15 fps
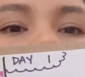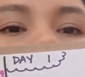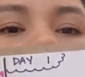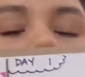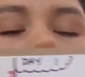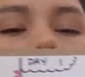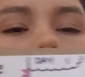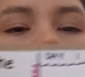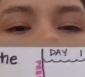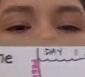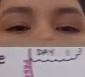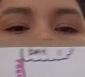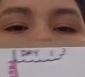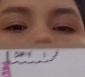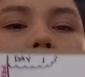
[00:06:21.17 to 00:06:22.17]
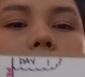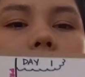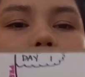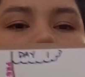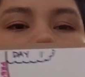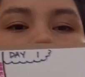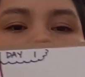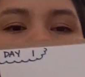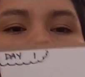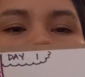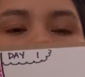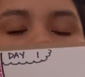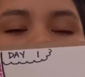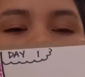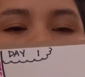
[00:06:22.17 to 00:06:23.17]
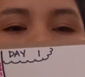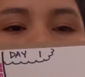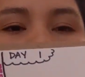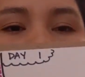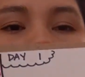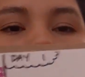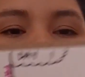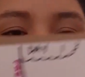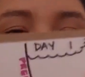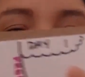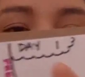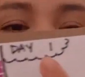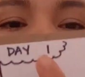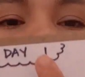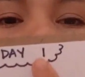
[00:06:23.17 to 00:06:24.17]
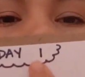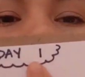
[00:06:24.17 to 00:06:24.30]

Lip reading: And so in one of my boxes, I